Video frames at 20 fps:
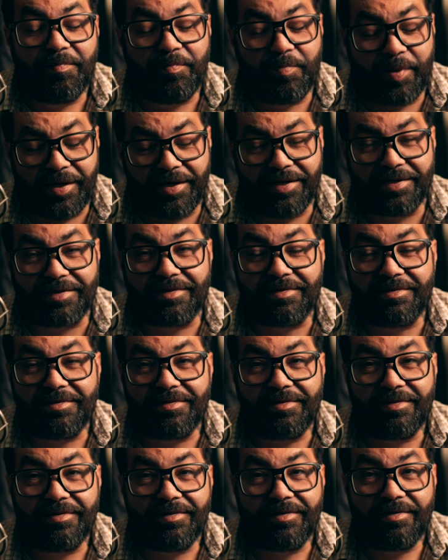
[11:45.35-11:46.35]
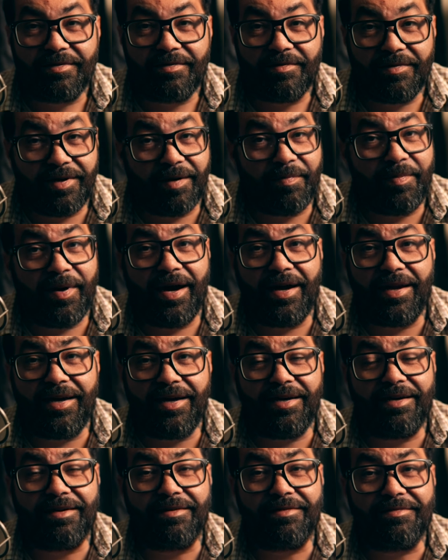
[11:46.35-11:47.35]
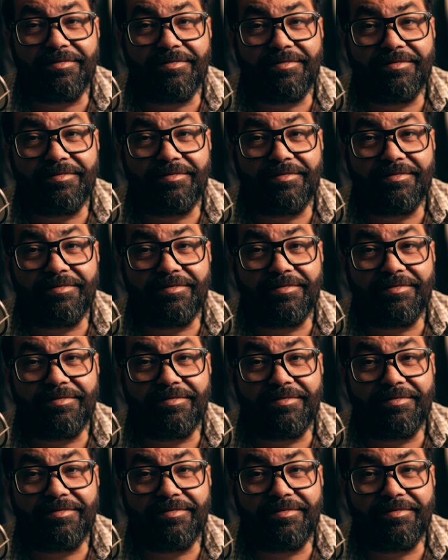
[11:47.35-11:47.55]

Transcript: Peace. We up out of here.